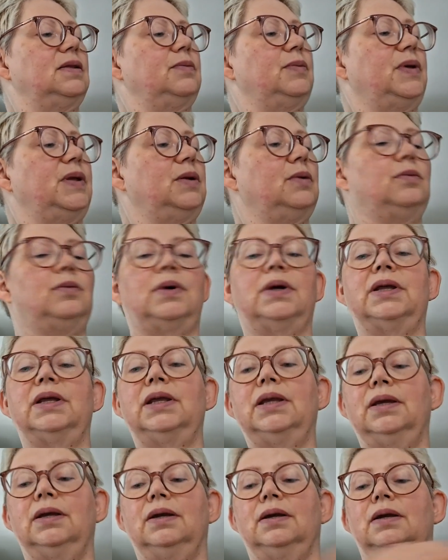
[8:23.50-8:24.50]
the pin
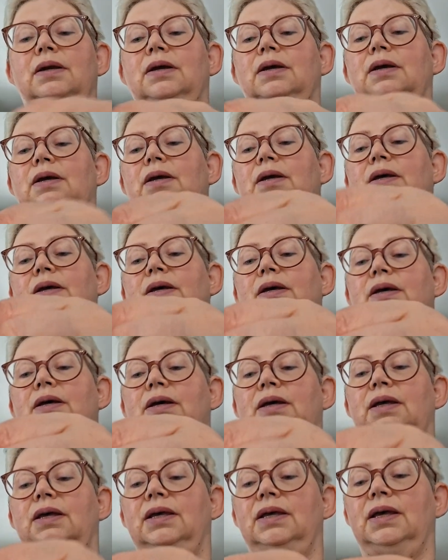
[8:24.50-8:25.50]
away.
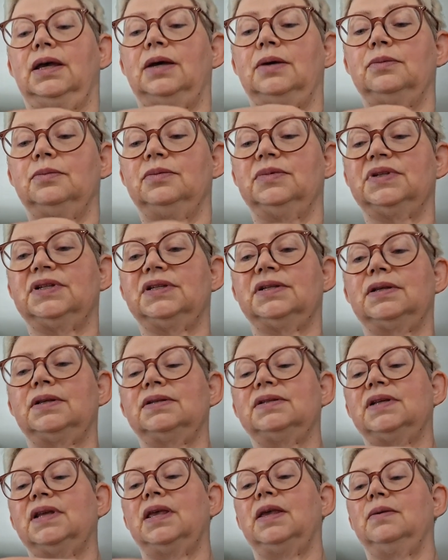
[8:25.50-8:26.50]
It helps
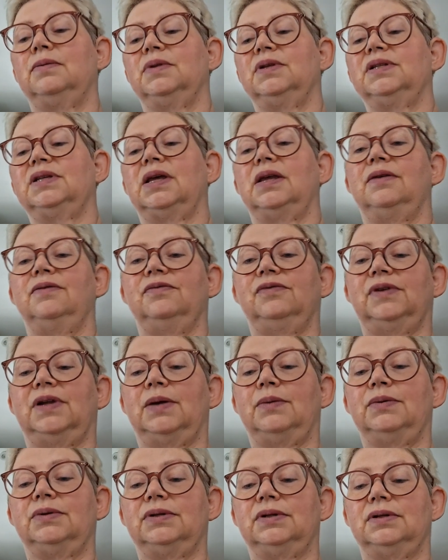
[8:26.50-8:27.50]
to keep the tape
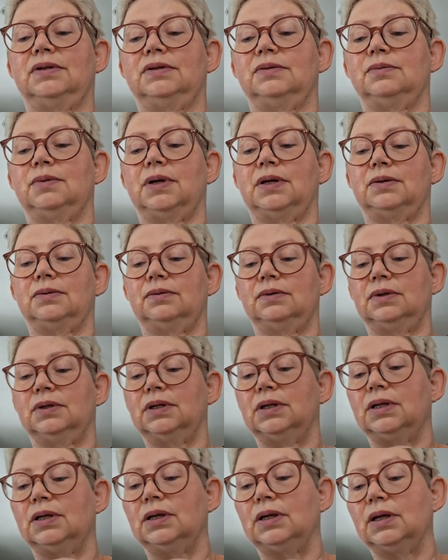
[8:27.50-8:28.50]
flat as well.
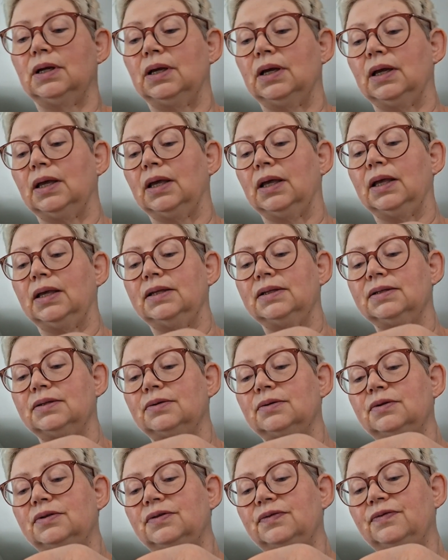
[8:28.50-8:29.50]
It's
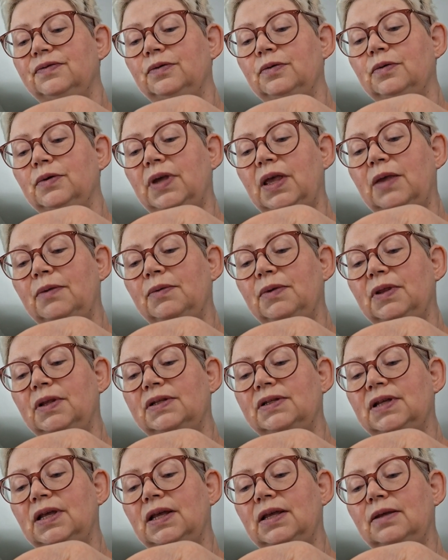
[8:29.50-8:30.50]
good for
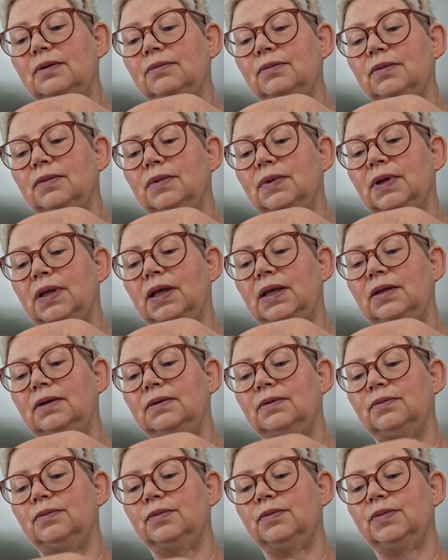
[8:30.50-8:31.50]
keeping the tape
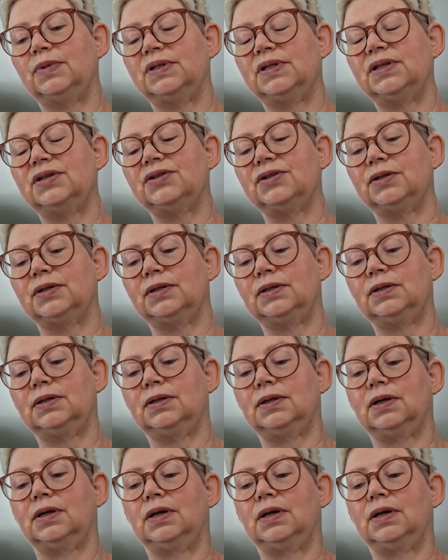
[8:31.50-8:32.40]
in position,